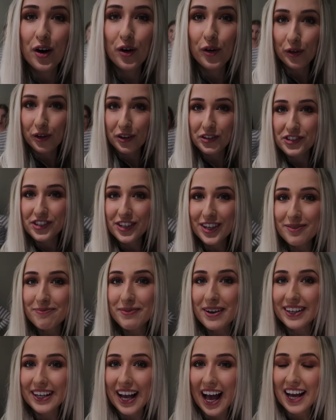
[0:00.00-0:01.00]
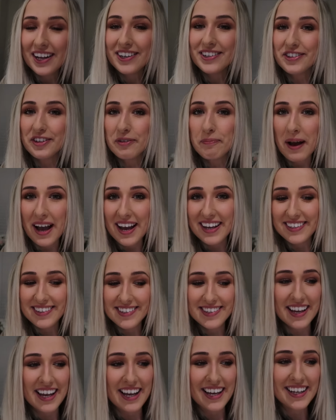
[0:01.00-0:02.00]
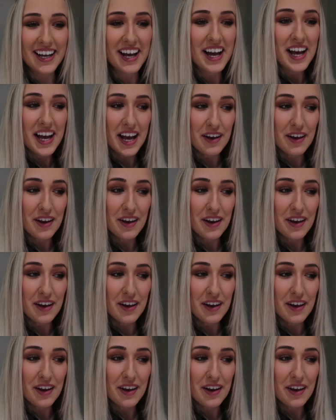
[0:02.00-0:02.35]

autumn candle painting.